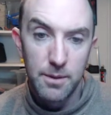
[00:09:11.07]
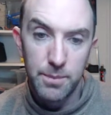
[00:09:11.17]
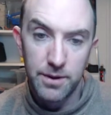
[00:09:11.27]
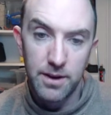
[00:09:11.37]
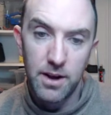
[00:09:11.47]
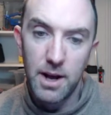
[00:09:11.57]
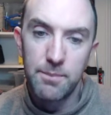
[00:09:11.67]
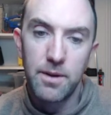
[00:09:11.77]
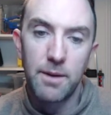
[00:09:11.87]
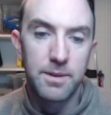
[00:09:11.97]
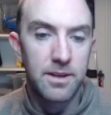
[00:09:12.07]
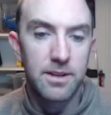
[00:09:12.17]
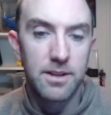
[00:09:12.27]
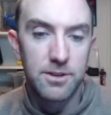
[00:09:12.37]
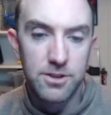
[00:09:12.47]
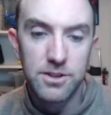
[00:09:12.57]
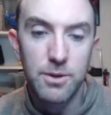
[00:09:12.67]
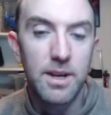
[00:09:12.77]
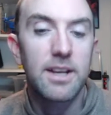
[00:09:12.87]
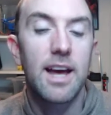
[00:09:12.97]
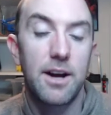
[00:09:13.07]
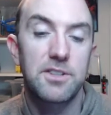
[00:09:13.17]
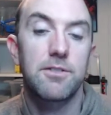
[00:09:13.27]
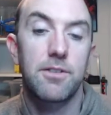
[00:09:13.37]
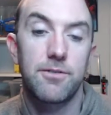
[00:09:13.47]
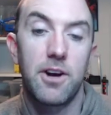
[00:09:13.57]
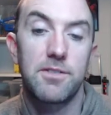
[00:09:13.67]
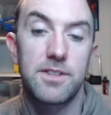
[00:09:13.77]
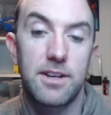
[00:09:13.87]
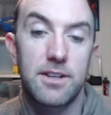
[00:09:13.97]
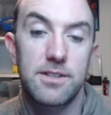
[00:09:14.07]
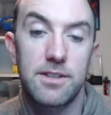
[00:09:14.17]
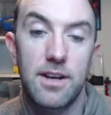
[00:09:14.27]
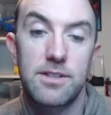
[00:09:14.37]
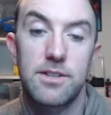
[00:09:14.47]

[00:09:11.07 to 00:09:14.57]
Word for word: But I'm, I'm just doing a counter for five seconds, okay?